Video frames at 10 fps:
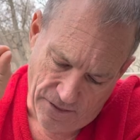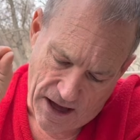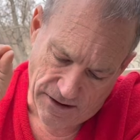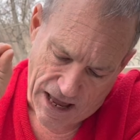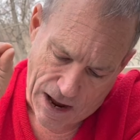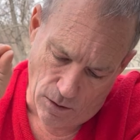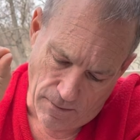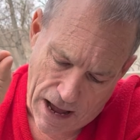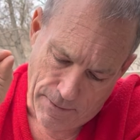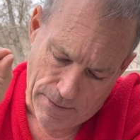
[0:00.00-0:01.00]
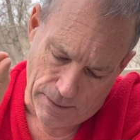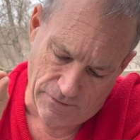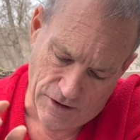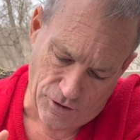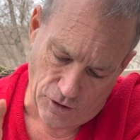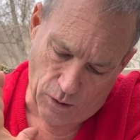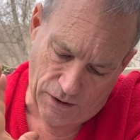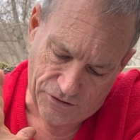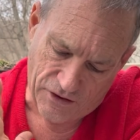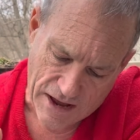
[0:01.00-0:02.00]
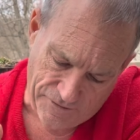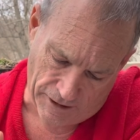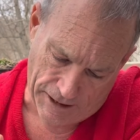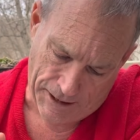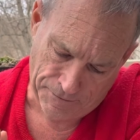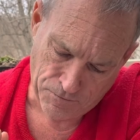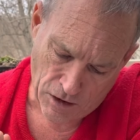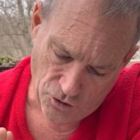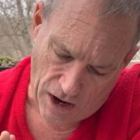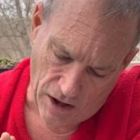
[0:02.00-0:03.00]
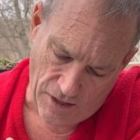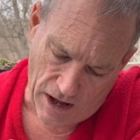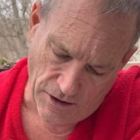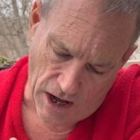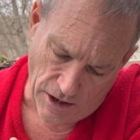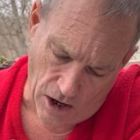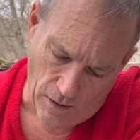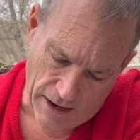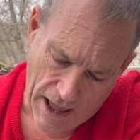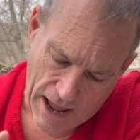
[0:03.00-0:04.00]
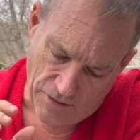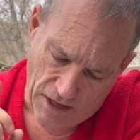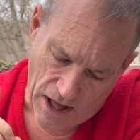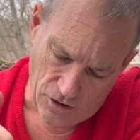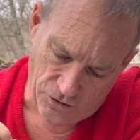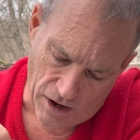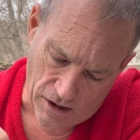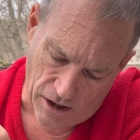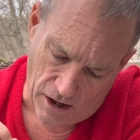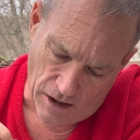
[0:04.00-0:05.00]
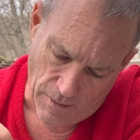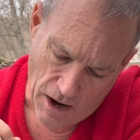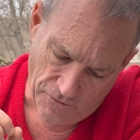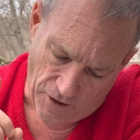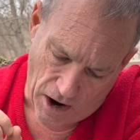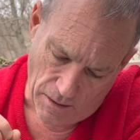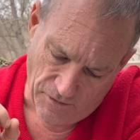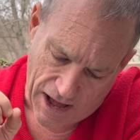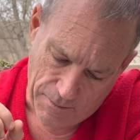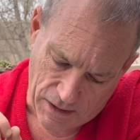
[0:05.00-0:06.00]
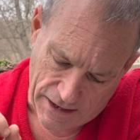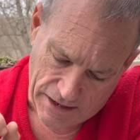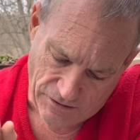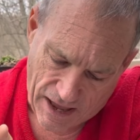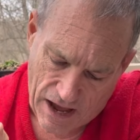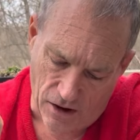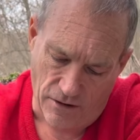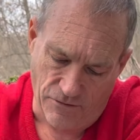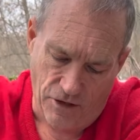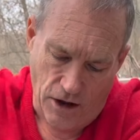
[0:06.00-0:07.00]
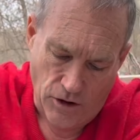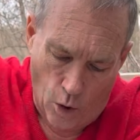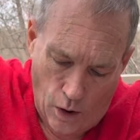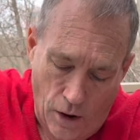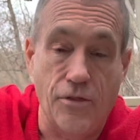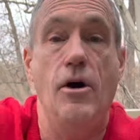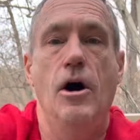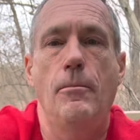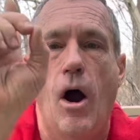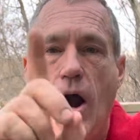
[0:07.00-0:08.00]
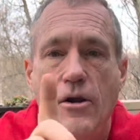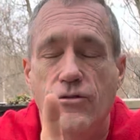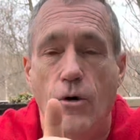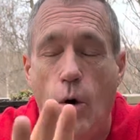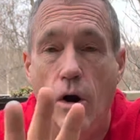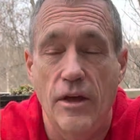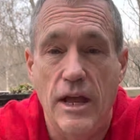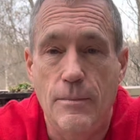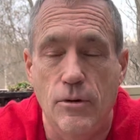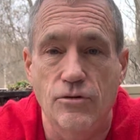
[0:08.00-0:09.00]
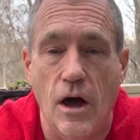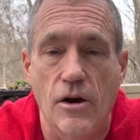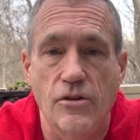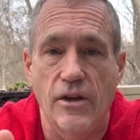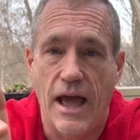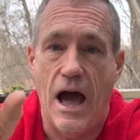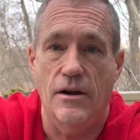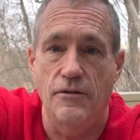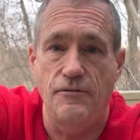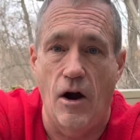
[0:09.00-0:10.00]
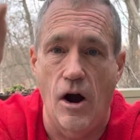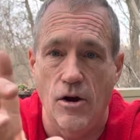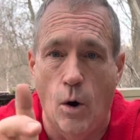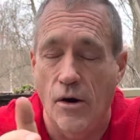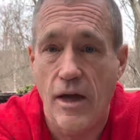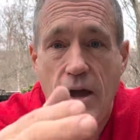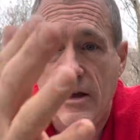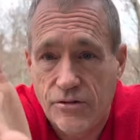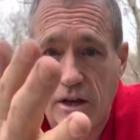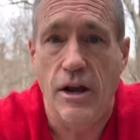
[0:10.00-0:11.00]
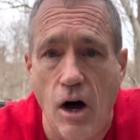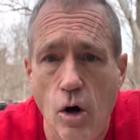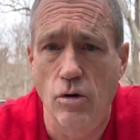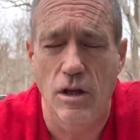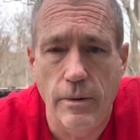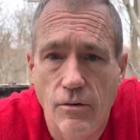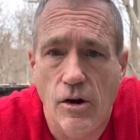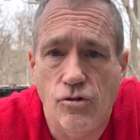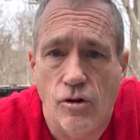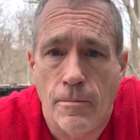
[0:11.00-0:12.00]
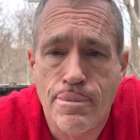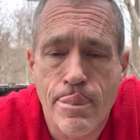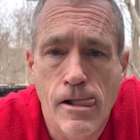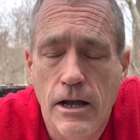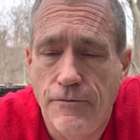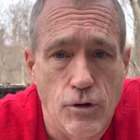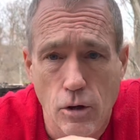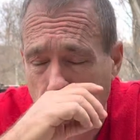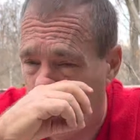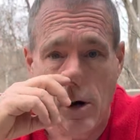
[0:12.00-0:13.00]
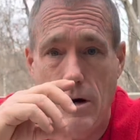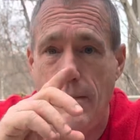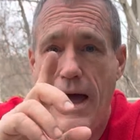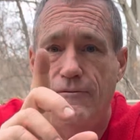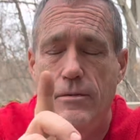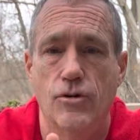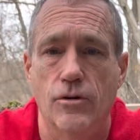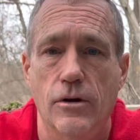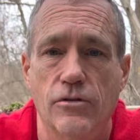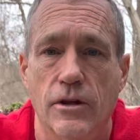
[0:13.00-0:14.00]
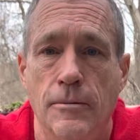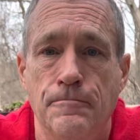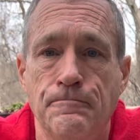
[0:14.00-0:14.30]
that day when my people of Israel dwell safely, shall thou not know it, and thou shalt come from thy place out of the north parts, or the Hebrew scholars say out of the far north. This can only be Russia. If you look on a map from Jerusalem,